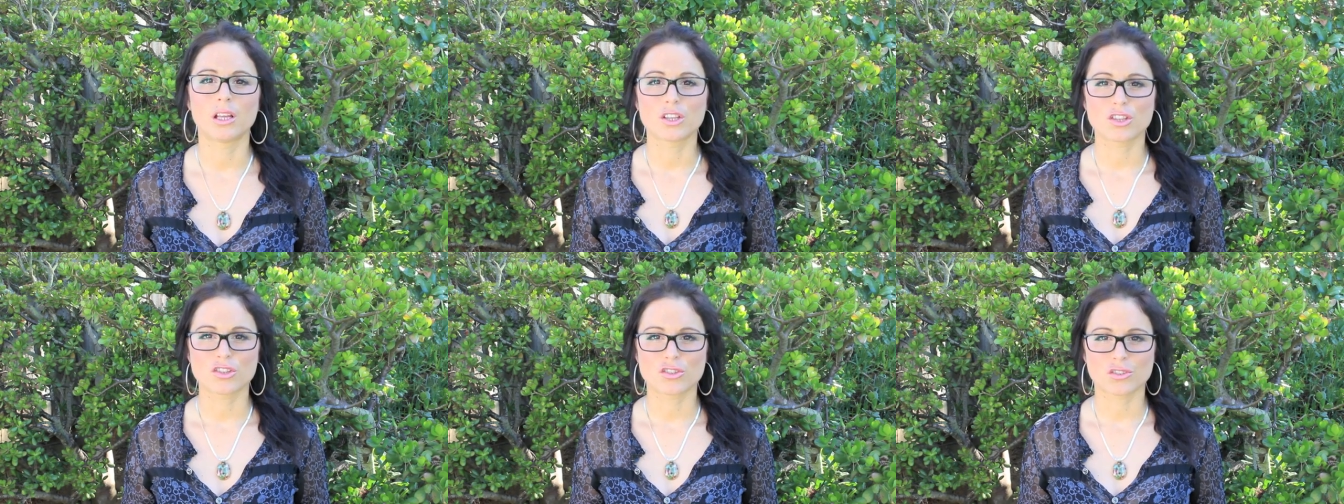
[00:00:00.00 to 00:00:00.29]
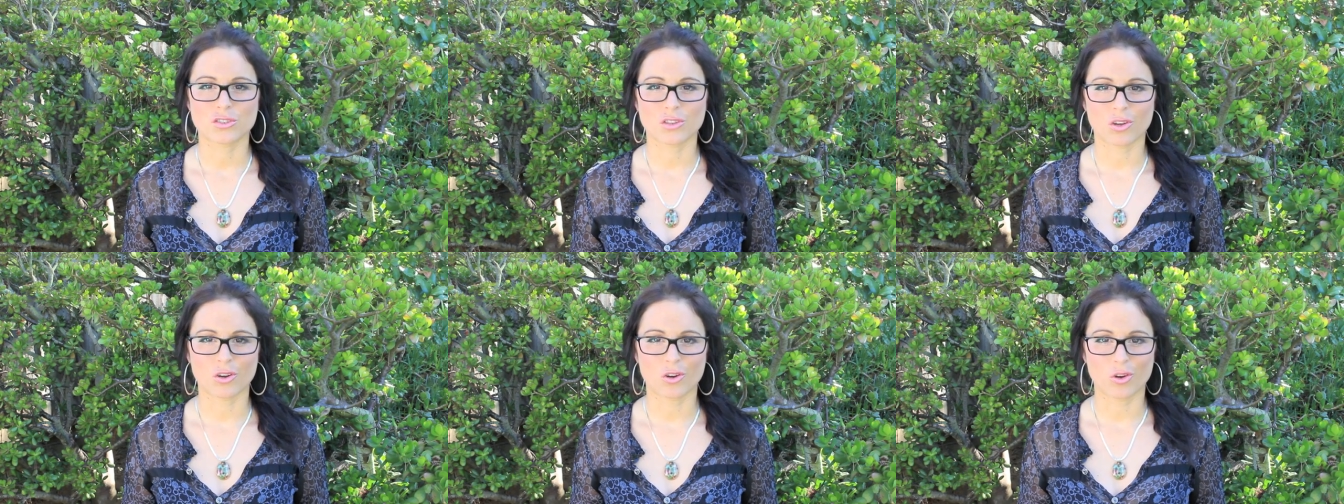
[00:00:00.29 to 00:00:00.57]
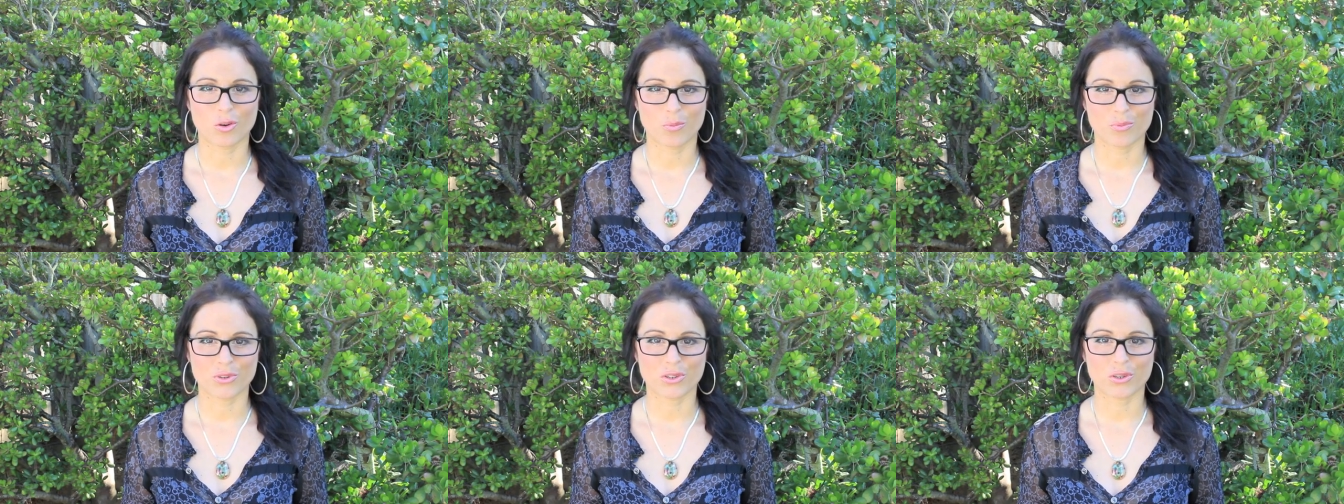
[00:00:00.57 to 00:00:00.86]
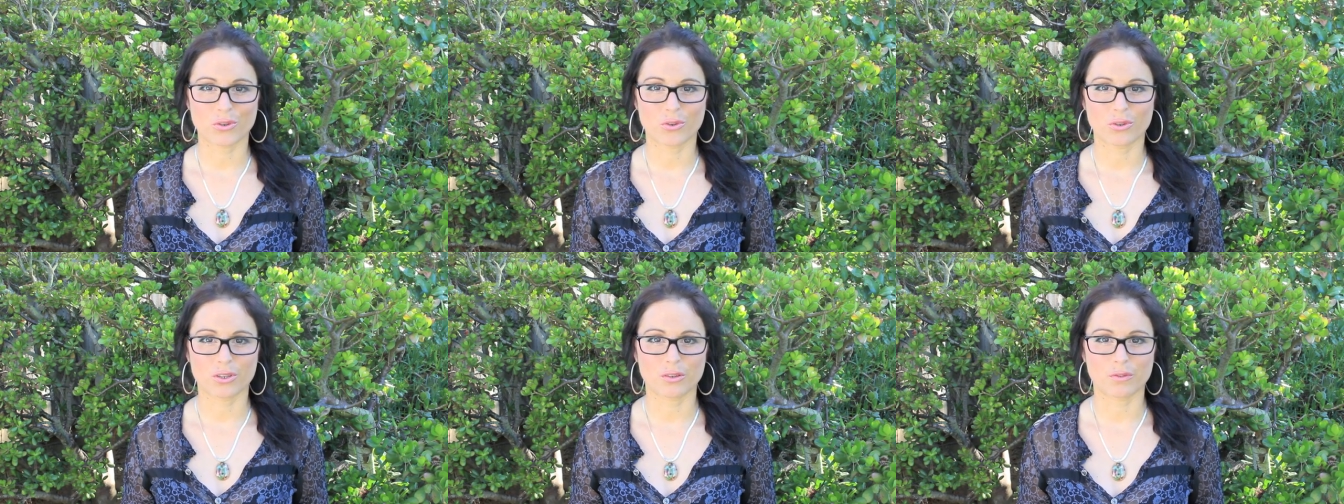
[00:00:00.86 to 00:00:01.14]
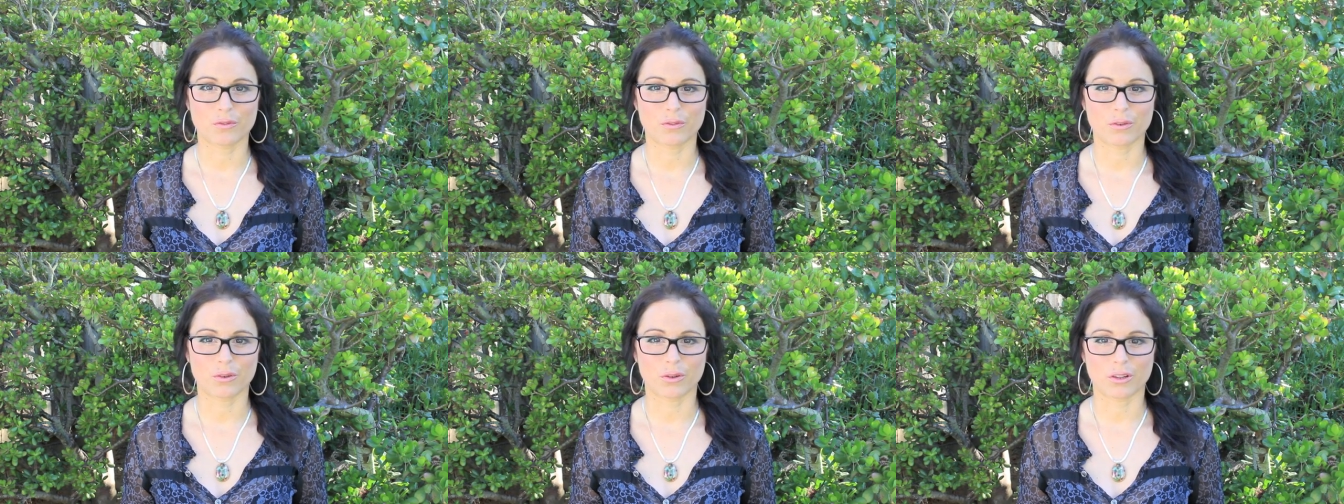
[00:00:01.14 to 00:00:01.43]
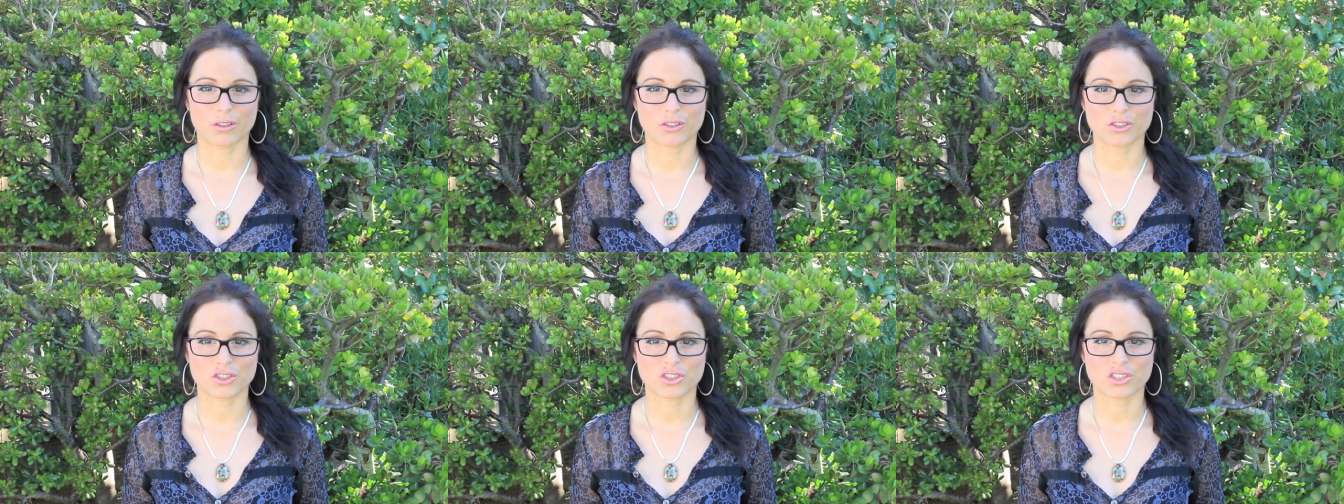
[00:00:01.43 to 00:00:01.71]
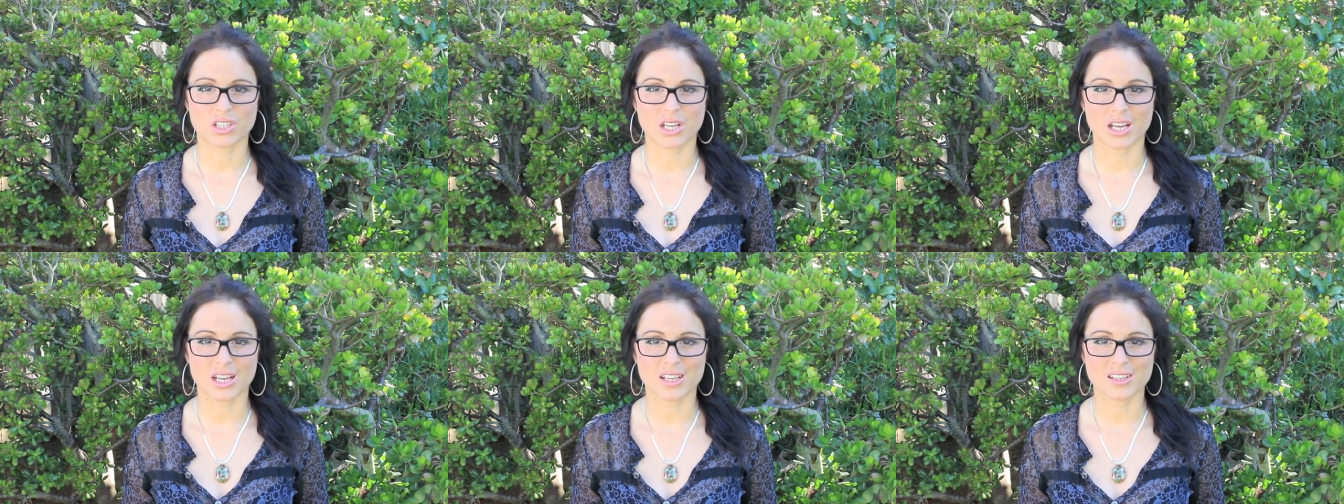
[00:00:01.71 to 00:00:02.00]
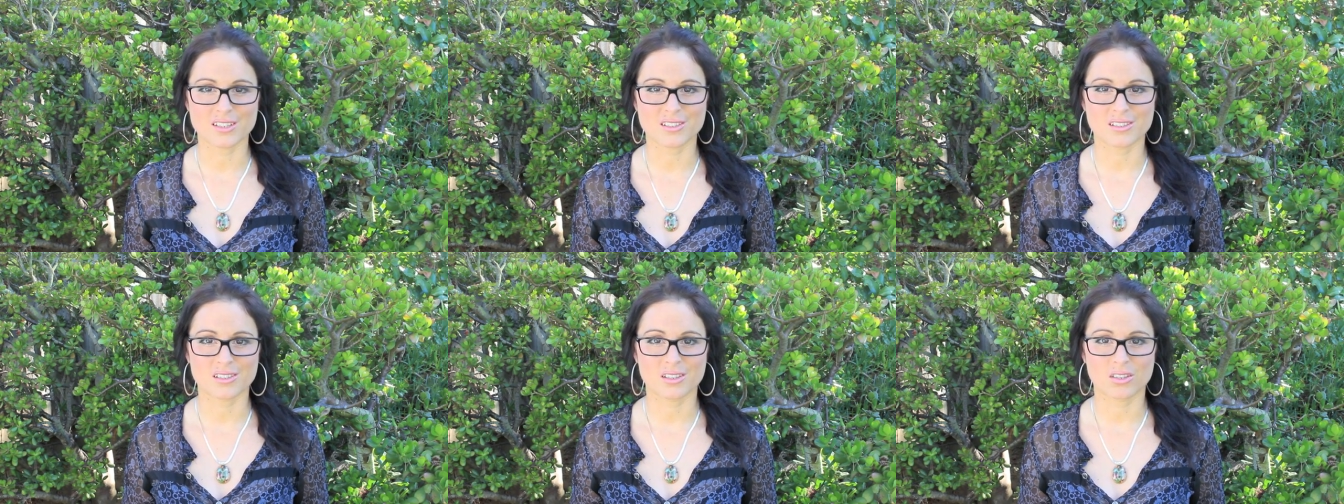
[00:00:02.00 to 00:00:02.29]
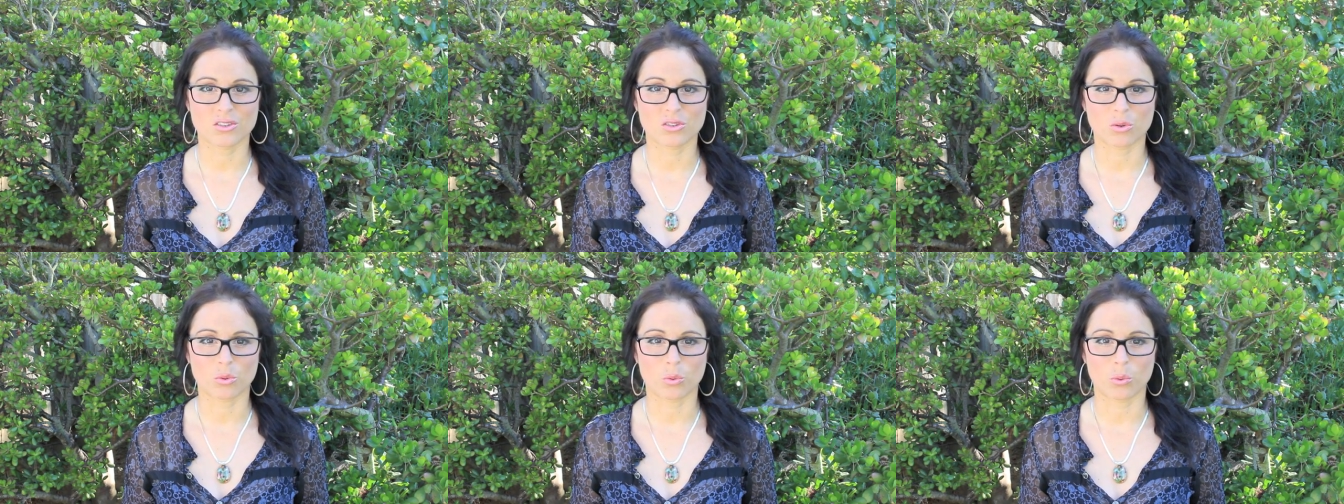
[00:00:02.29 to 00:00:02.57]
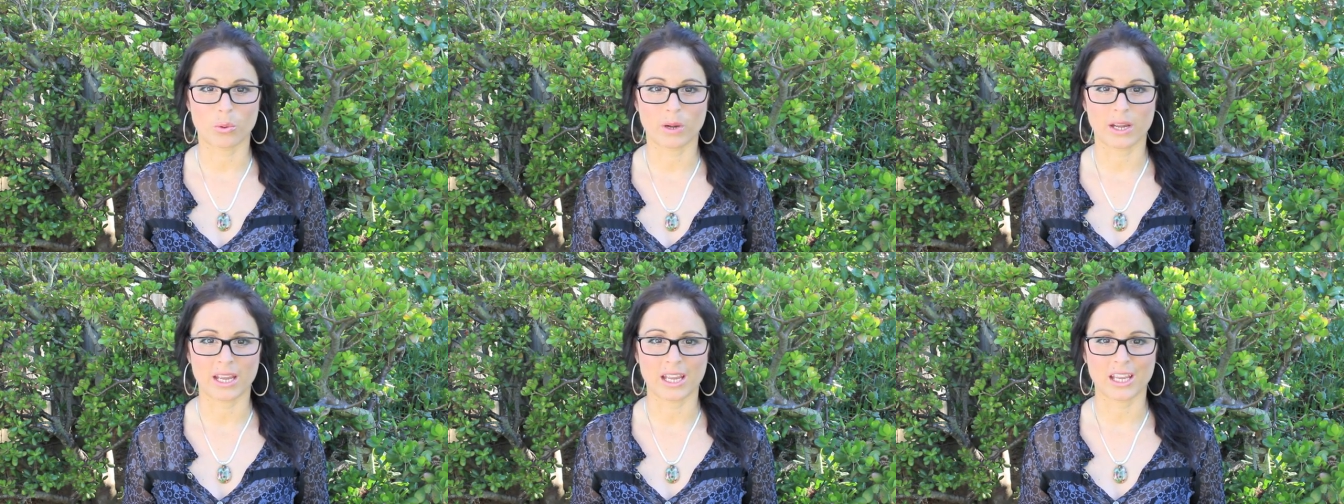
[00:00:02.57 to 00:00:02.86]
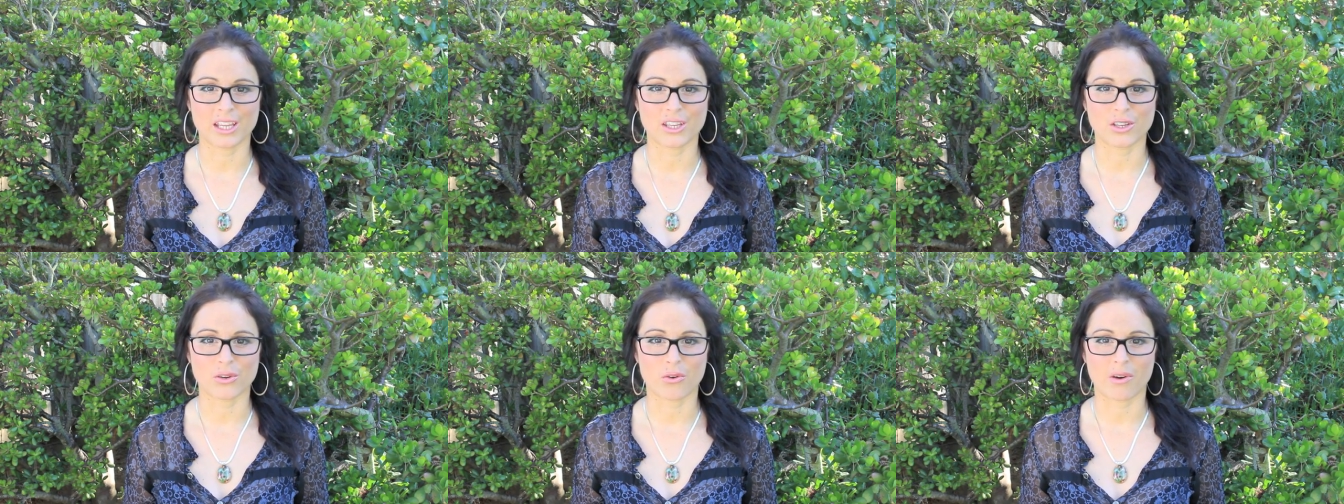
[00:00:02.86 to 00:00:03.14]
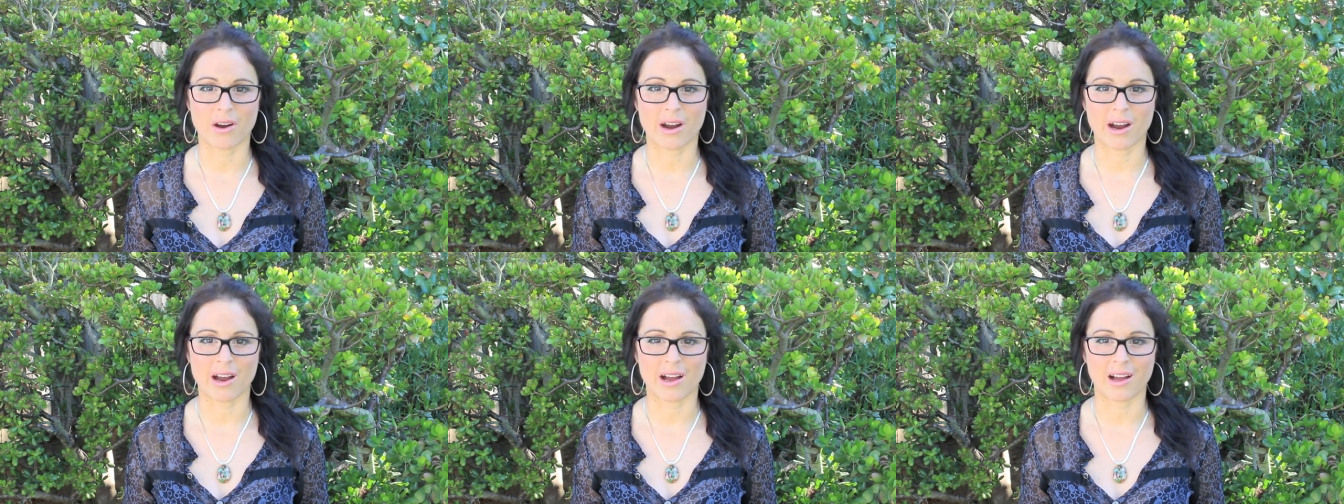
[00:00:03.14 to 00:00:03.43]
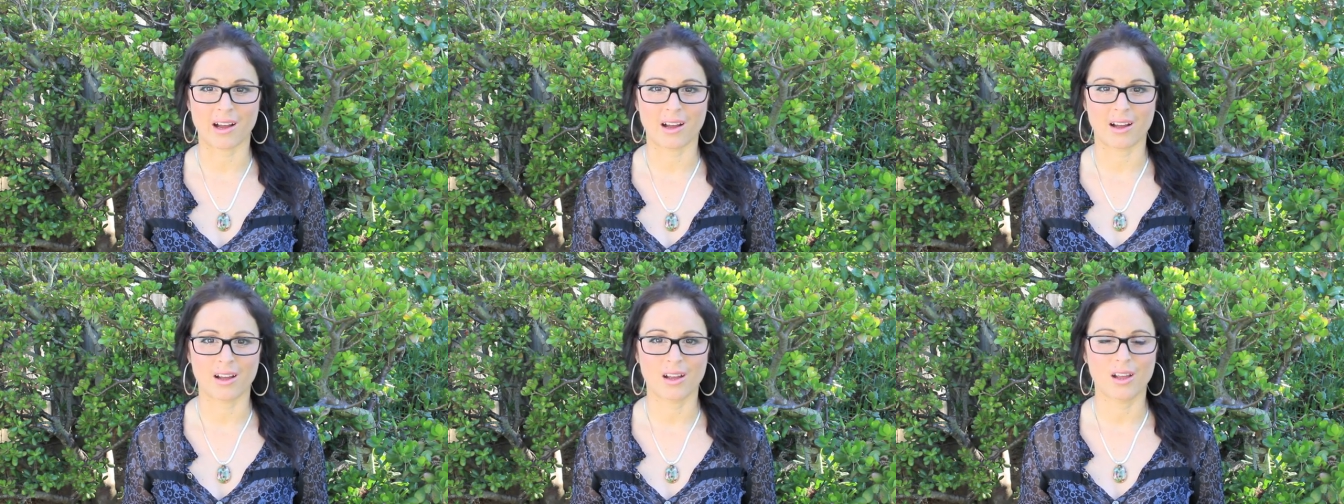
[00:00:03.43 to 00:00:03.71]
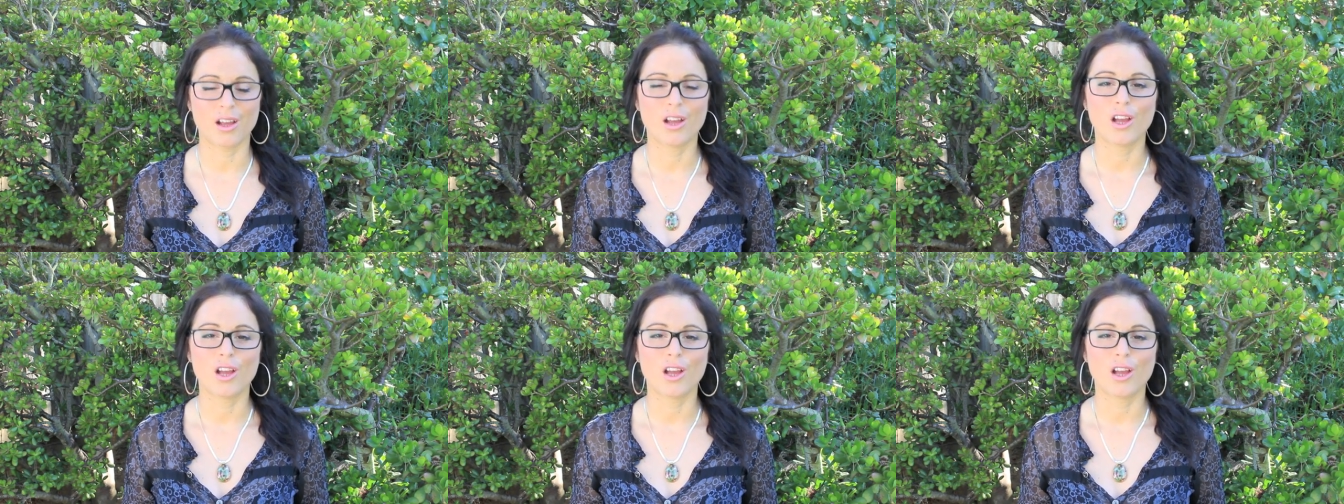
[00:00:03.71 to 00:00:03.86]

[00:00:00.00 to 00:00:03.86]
so beautiful just the way you are.